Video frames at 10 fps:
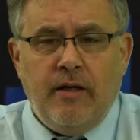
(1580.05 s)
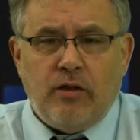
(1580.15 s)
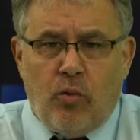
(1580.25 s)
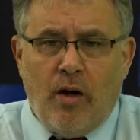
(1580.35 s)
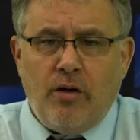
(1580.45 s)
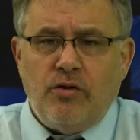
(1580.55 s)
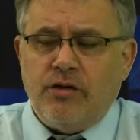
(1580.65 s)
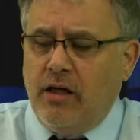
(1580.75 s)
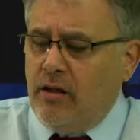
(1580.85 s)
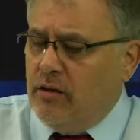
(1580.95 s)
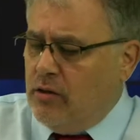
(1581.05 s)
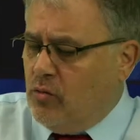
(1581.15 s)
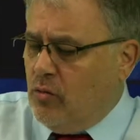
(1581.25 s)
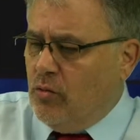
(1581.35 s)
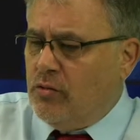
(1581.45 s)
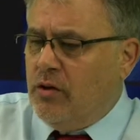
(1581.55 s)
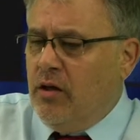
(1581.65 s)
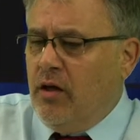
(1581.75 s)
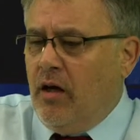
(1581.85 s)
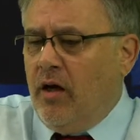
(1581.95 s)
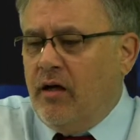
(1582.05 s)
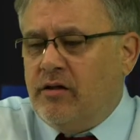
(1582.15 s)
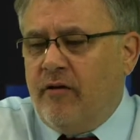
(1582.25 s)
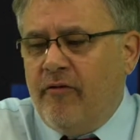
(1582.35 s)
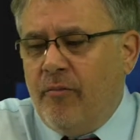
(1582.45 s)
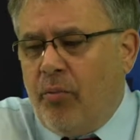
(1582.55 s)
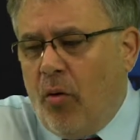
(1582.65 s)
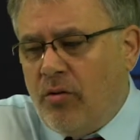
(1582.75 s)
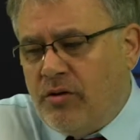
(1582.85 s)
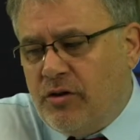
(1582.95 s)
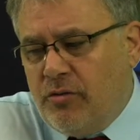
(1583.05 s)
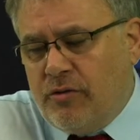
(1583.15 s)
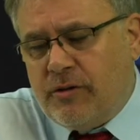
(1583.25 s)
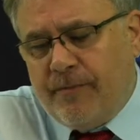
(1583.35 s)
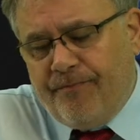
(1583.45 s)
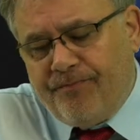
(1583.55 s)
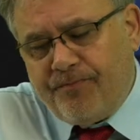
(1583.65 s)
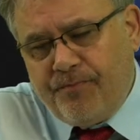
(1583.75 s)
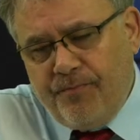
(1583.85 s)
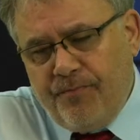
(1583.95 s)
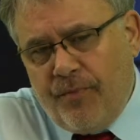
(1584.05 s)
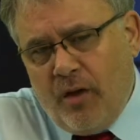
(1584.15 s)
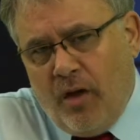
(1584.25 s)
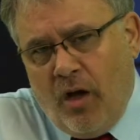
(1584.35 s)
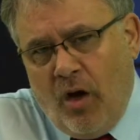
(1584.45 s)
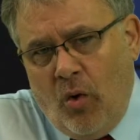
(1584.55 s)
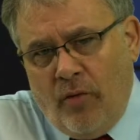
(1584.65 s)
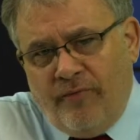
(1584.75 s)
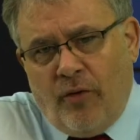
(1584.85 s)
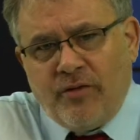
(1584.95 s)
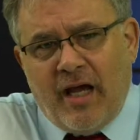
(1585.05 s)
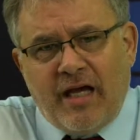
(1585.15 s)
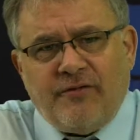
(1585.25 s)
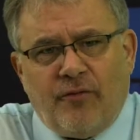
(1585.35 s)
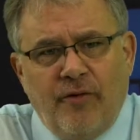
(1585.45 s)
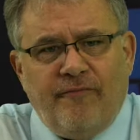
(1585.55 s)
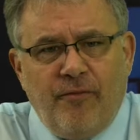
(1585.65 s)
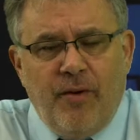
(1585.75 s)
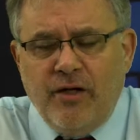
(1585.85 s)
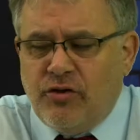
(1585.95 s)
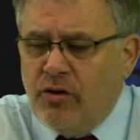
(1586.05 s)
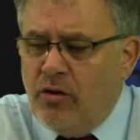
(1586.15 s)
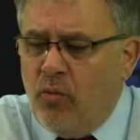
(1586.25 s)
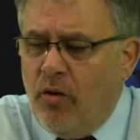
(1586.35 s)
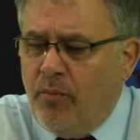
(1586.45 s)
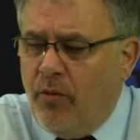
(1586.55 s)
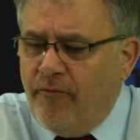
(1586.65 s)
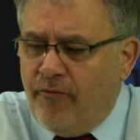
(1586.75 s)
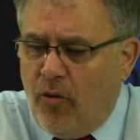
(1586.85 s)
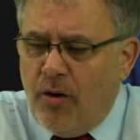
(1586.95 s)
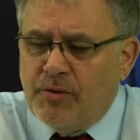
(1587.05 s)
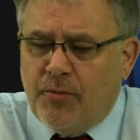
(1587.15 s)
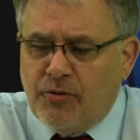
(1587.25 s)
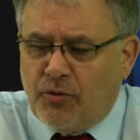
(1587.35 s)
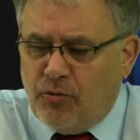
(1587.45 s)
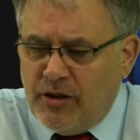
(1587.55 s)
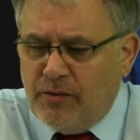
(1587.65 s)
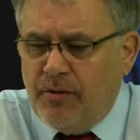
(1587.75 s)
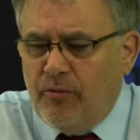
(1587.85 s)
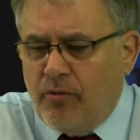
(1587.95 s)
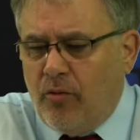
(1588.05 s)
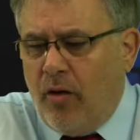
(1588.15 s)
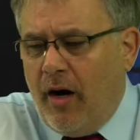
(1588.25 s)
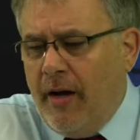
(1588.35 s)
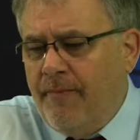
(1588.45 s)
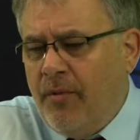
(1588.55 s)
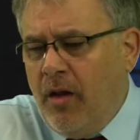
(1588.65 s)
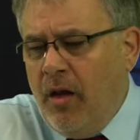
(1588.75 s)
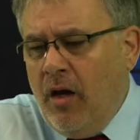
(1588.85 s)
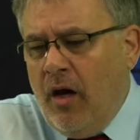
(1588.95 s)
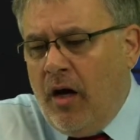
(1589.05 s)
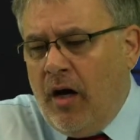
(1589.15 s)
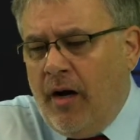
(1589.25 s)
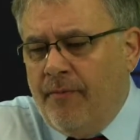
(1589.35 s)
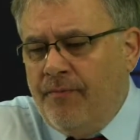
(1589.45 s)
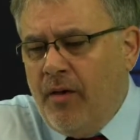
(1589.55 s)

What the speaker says: It's why understanding these rules is of importance to us. When folks ask for information under 1.4, I'm supposed to reasonably reply. I